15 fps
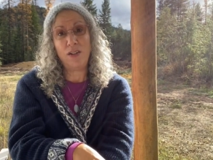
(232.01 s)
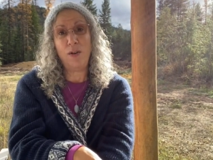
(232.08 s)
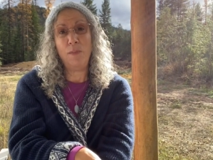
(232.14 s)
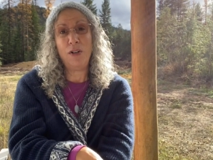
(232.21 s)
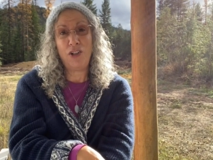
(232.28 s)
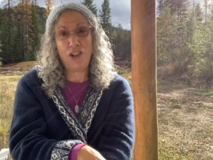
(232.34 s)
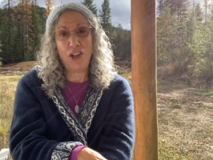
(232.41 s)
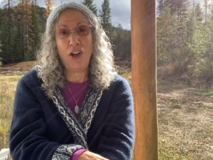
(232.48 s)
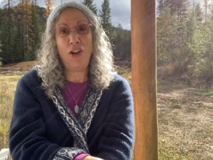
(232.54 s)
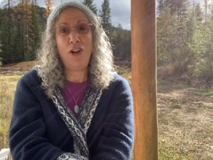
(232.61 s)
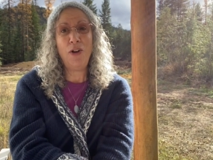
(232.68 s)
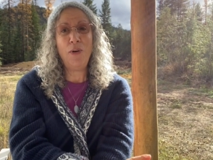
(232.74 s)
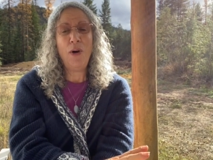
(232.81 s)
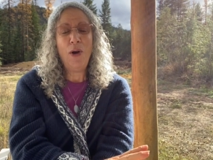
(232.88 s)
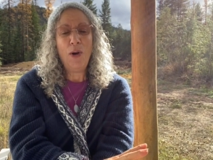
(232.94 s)
So I'm gonna show
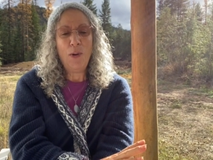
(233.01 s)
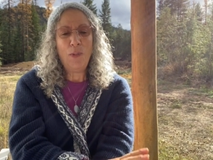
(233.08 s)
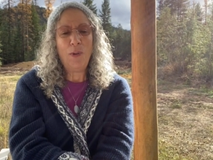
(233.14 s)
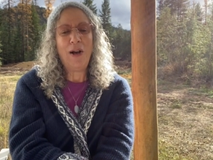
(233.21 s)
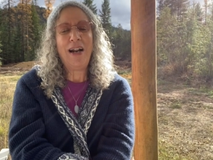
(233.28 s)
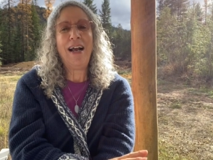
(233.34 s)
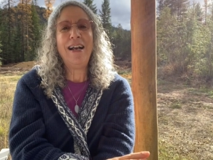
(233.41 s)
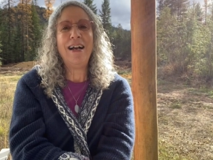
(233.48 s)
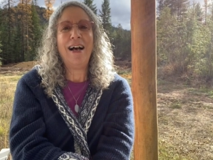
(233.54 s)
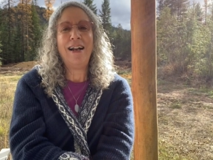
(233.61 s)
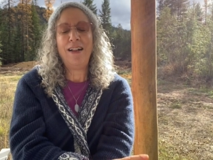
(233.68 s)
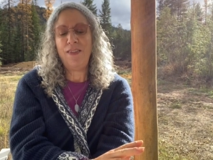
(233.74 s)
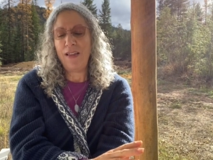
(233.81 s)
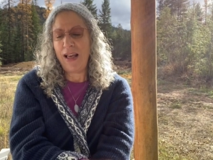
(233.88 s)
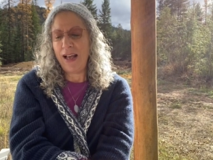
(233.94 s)
you what I got
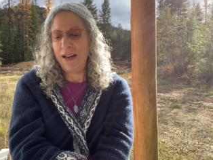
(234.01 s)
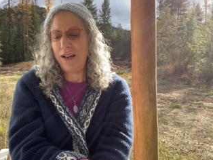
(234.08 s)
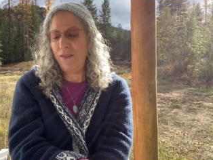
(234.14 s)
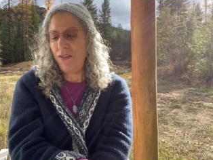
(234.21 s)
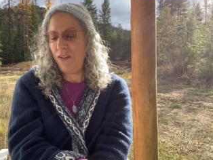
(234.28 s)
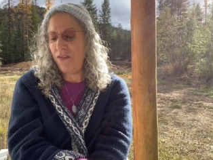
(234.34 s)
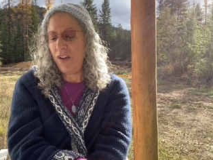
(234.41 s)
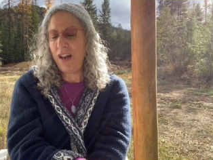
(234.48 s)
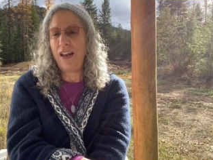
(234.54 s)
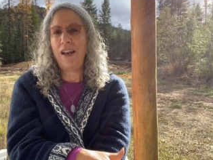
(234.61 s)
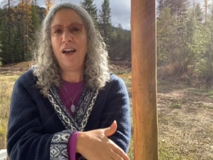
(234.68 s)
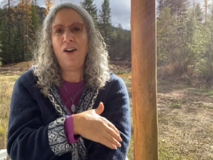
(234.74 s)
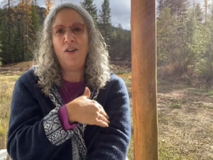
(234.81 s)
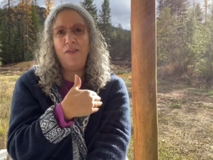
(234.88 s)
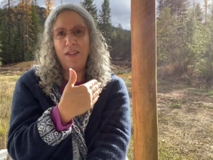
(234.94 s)
at the end of the
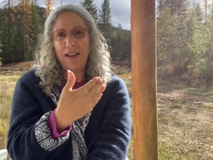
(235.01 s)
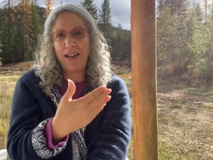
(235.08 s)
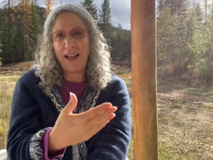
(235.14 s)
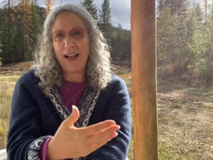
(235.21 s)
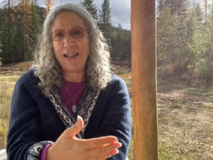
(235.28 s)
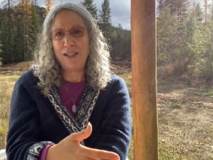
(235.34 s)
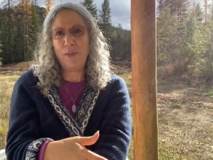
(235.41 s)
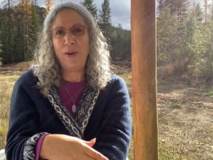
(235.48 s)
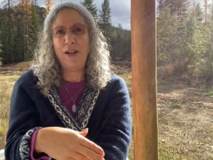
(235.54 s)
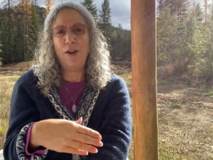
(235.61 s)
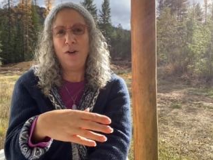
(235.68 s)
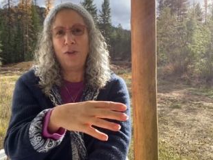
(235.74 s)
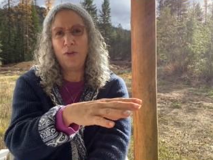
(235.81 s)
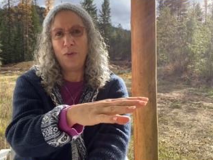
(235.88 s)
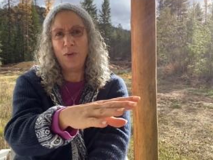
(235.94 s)
video and then as we
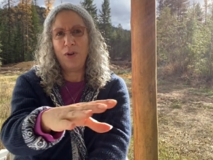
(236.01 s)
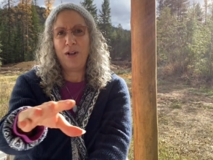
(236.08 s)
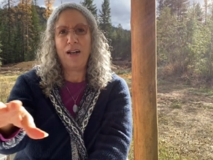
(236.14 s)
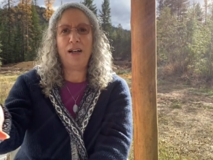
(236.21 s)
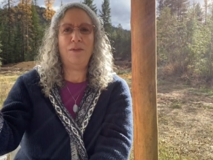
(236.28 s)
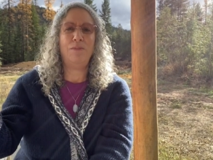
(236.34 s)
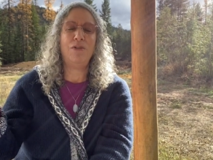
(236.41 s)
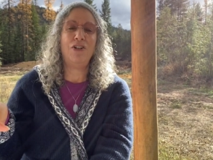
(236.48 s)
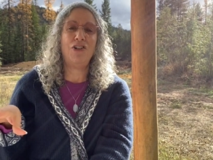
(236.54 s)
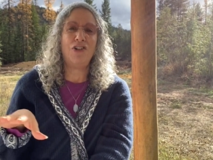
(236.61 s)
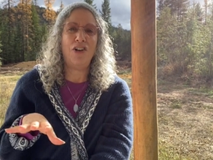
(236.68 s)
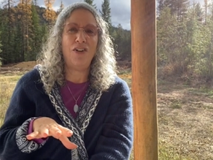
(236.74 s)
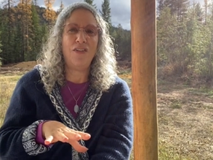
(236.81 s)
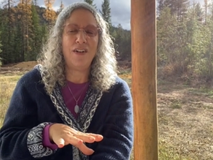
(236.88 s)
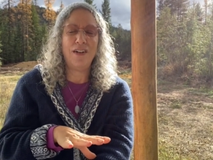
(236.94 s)
go through it, I'm gonna show
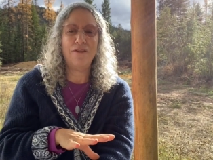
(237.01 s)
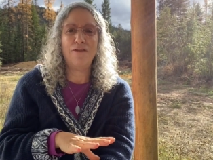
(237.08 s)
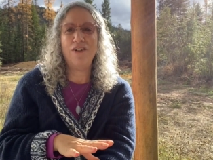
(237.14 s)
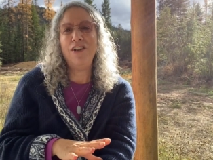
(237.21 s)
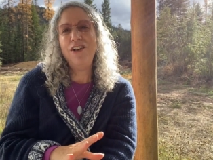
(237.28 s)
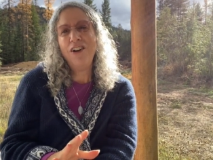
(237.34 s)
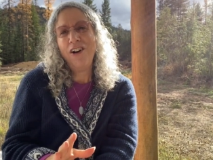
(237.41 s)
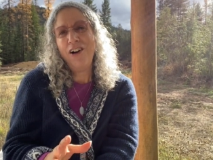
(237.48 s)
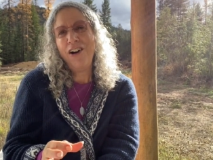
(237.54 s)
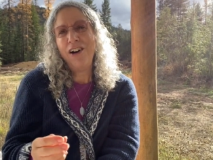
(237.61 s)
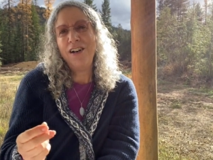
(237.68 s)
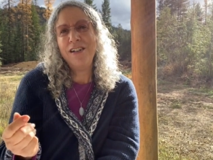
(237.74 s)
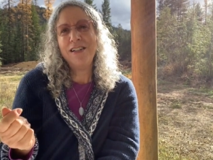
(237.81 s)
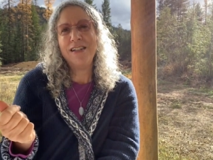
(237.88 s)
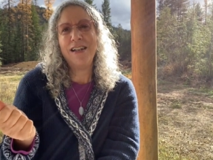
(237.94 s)
you the different
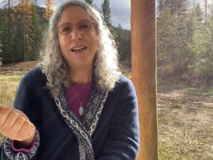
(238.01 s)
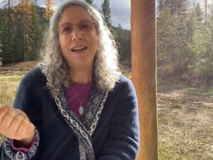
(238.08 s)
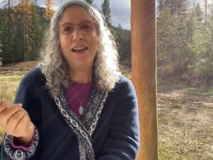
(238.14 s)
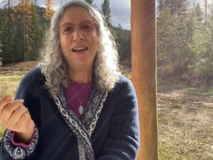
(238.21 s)
yarns and